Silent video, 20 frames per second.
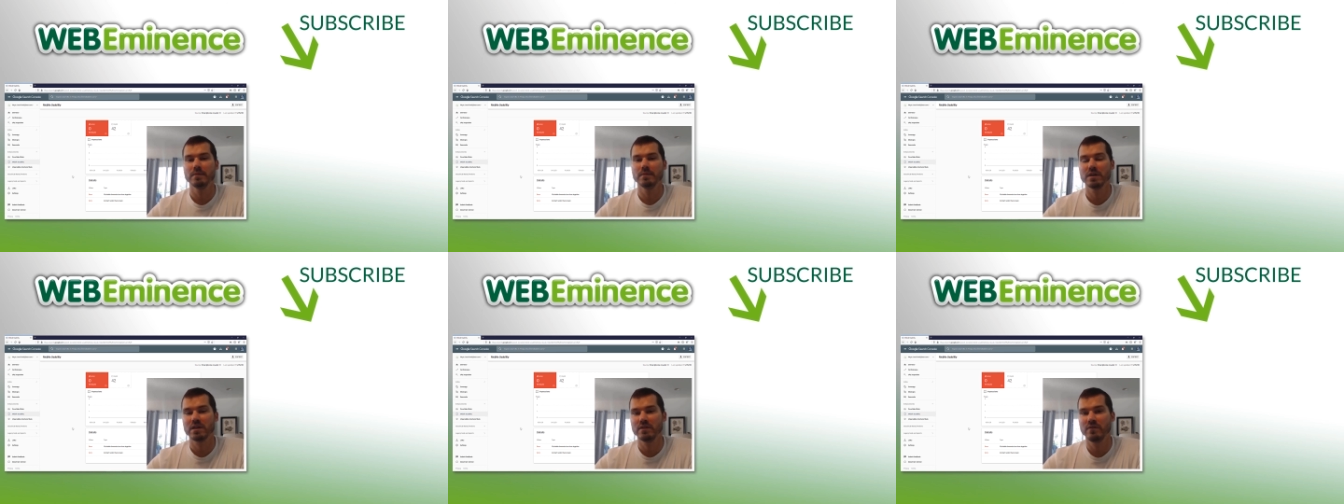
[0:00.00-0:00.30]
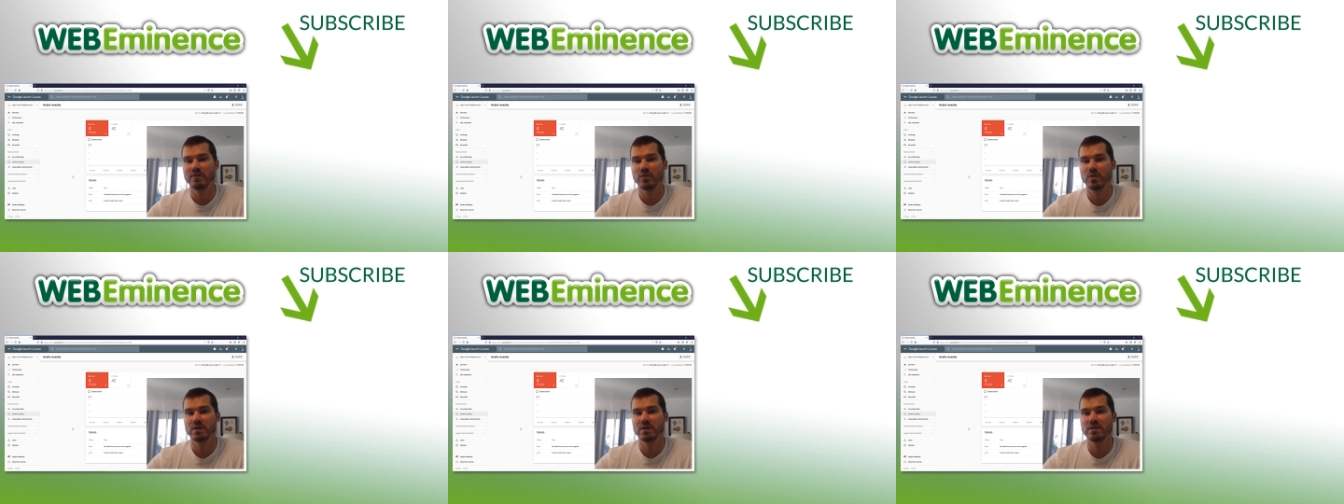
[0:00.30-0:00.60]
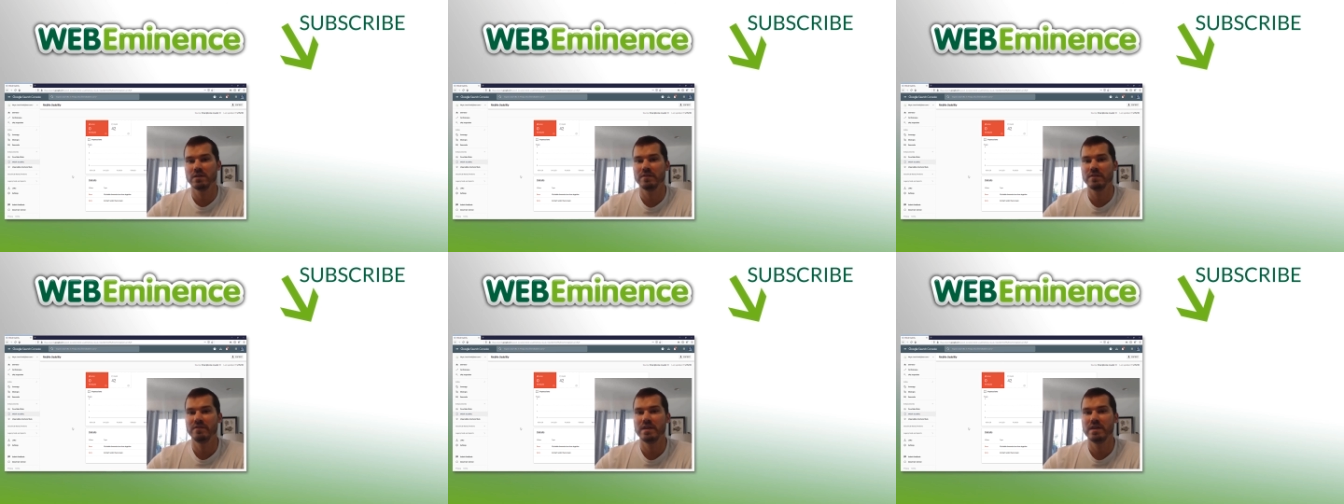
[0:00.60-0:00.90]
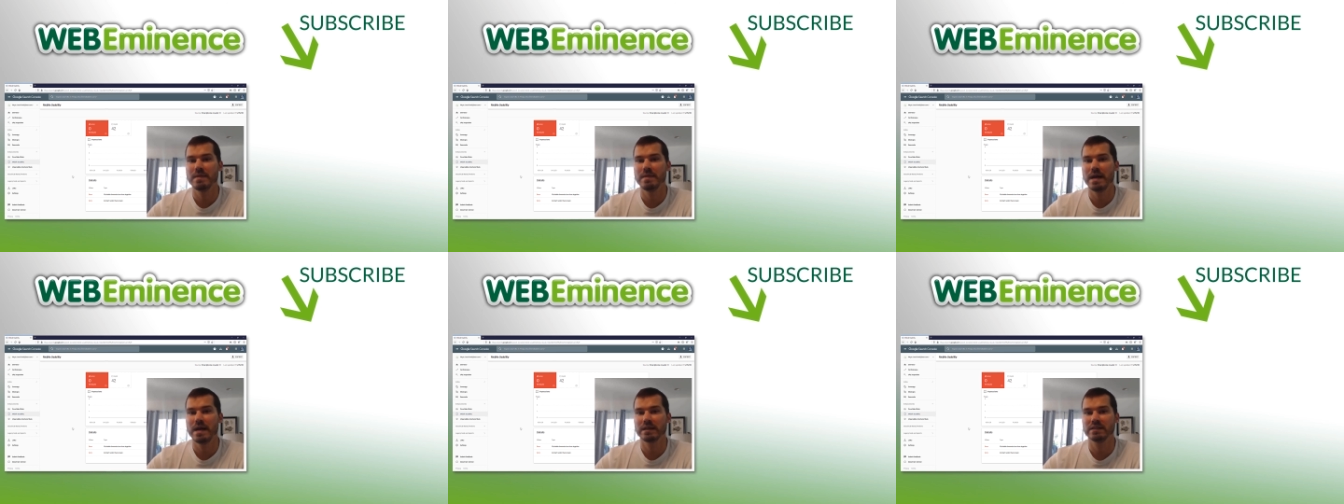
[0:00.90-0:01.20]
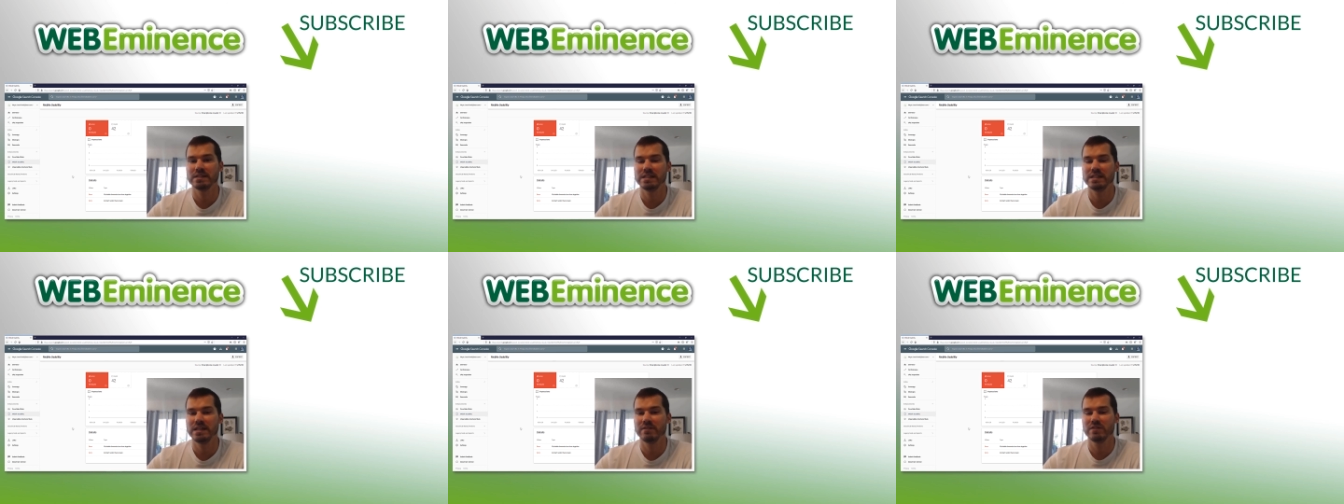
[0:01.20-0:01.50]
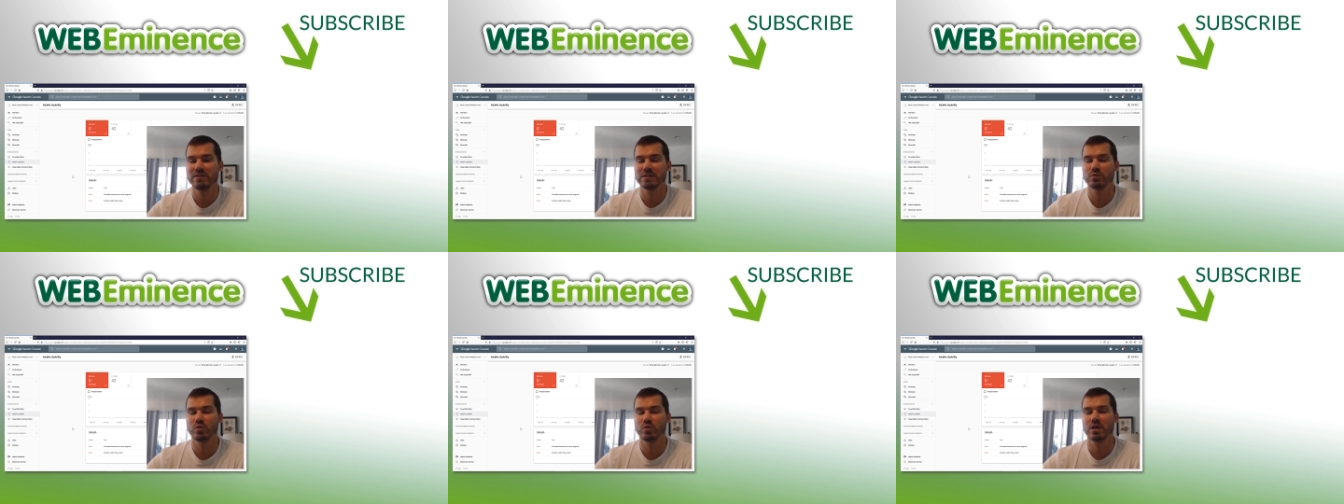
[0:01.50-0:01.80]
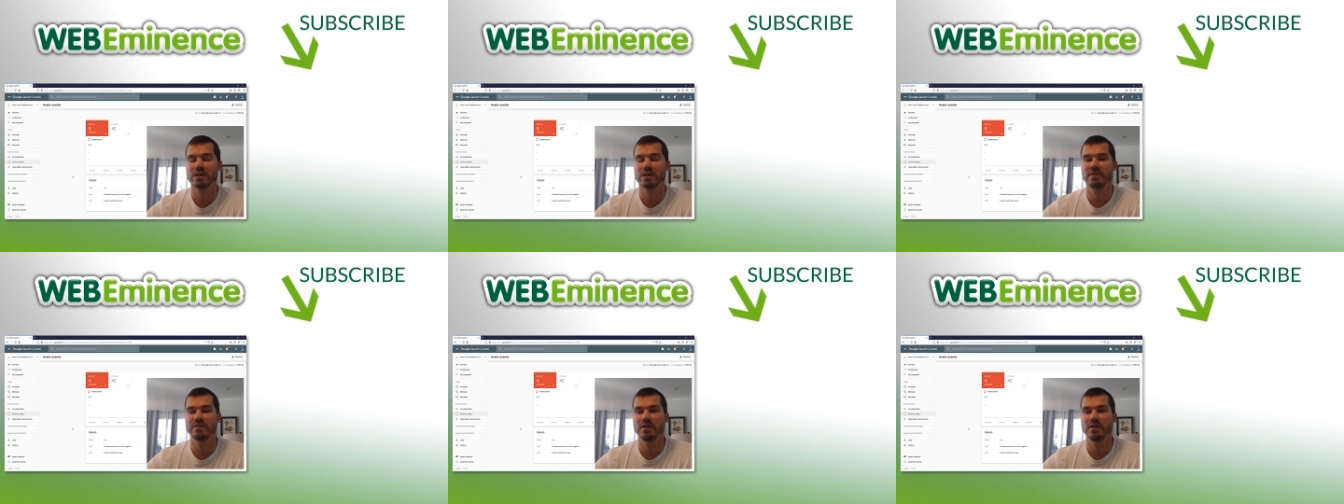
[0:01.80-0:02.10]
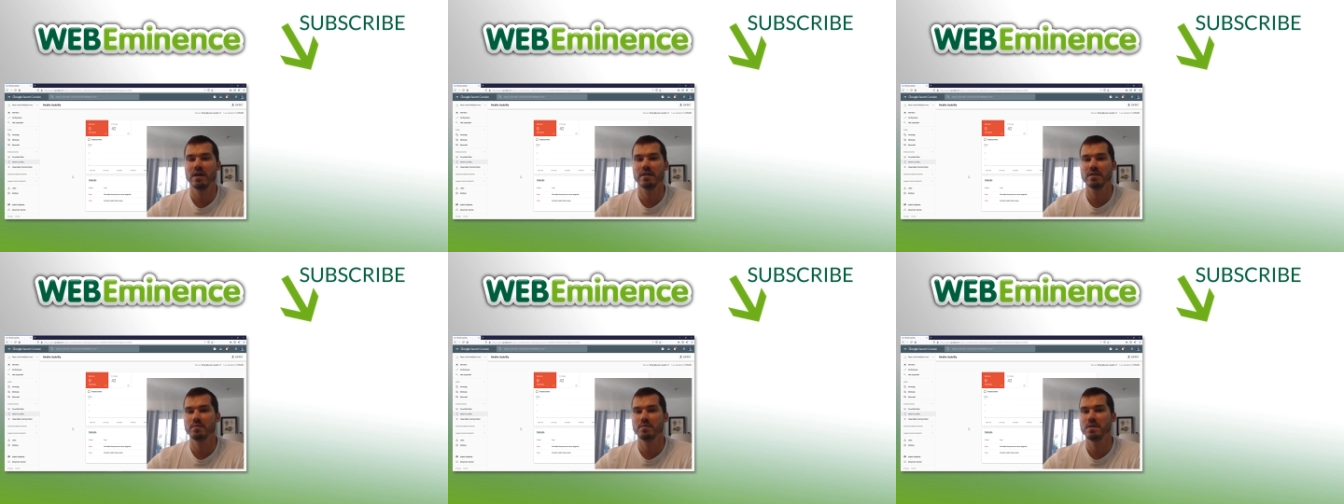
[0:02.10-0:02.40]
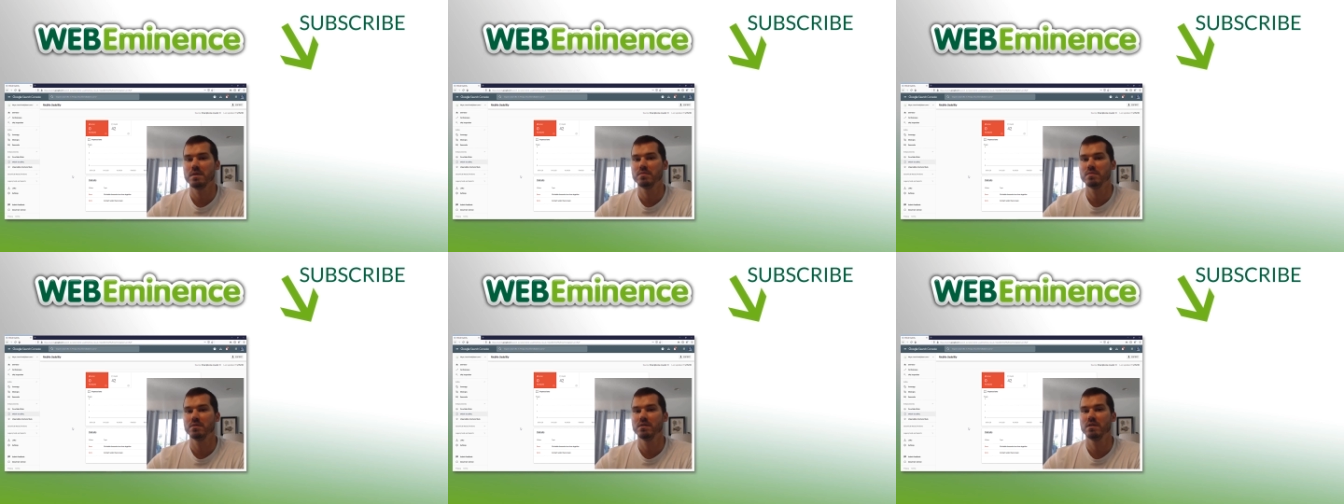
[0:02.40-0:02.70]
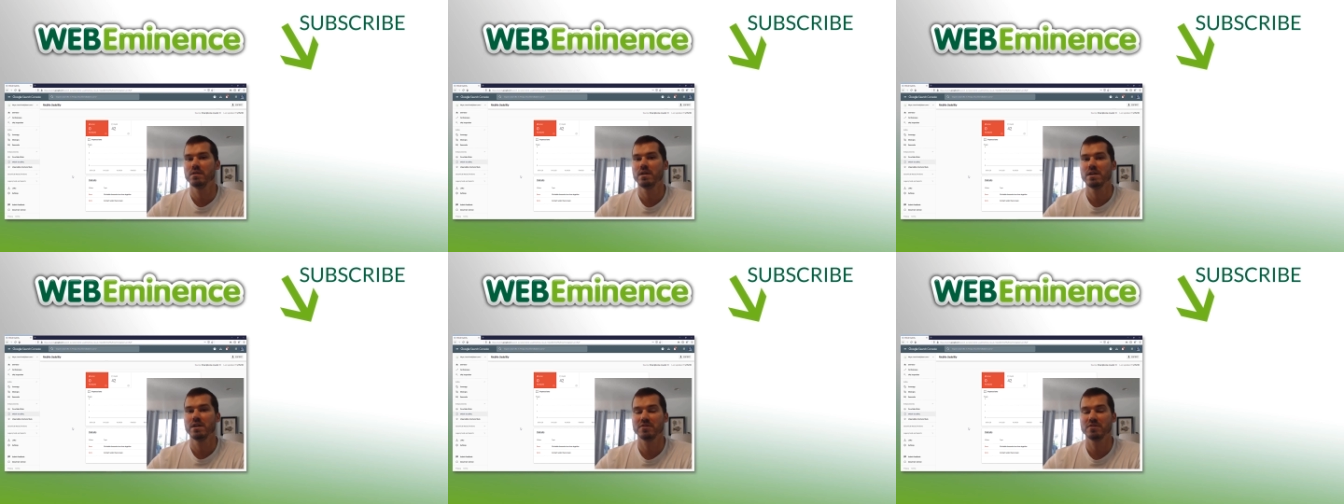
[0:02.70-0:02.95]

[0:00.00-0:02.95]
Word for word: looking forward to your feedback to see if this works for other people.